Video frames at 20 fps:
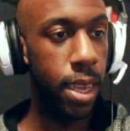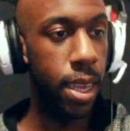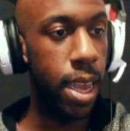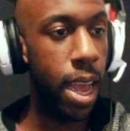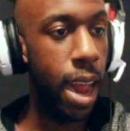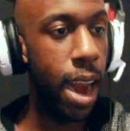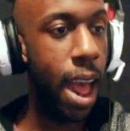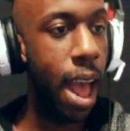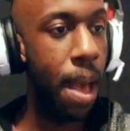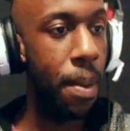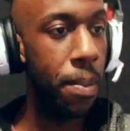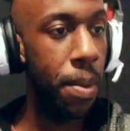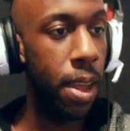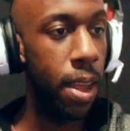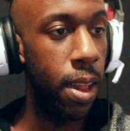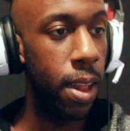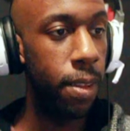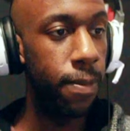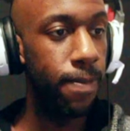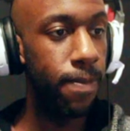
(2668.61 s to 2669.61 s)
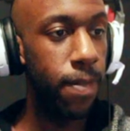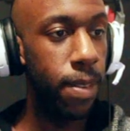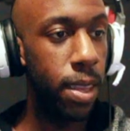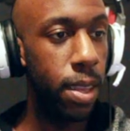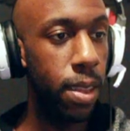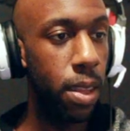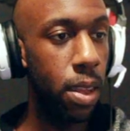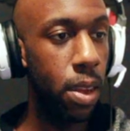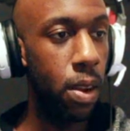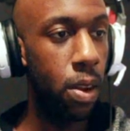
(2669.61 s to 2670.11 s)
Get at me.
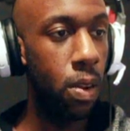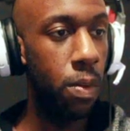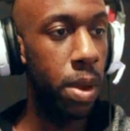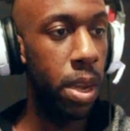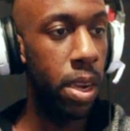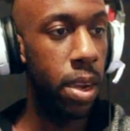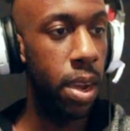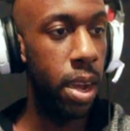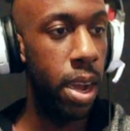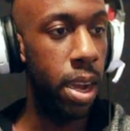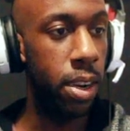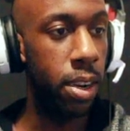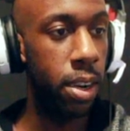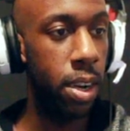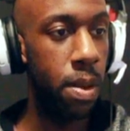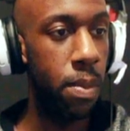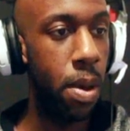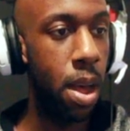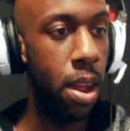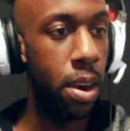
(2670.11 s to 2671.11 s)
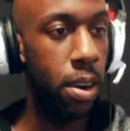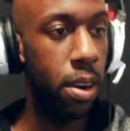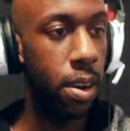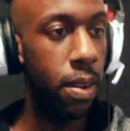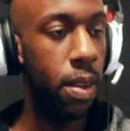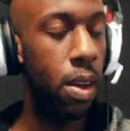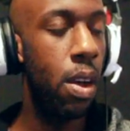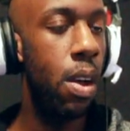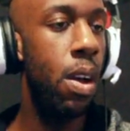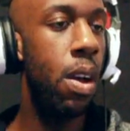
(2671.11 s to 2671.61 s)
Oh my gosh. Come on.
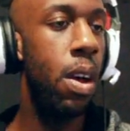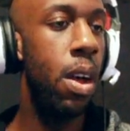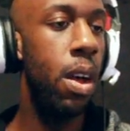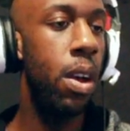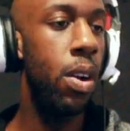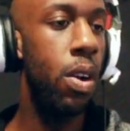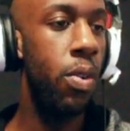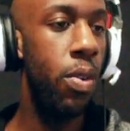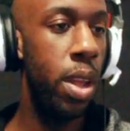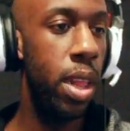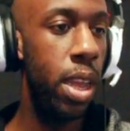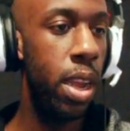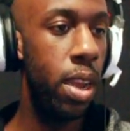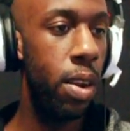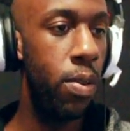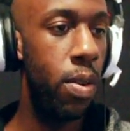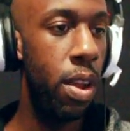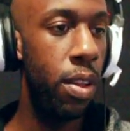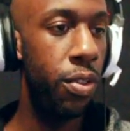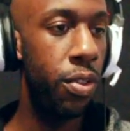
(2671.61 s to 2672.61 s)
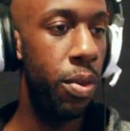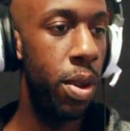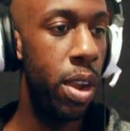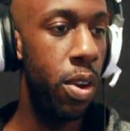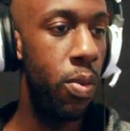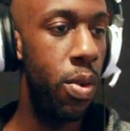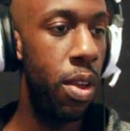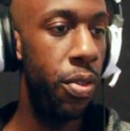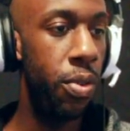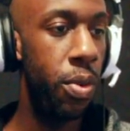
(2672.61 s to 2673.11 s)
Oh, really? Round three.
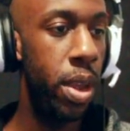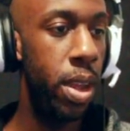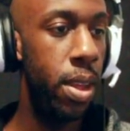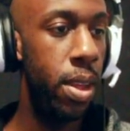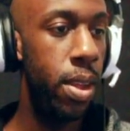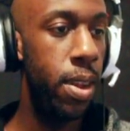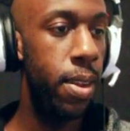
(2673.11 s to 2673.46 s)
Round three.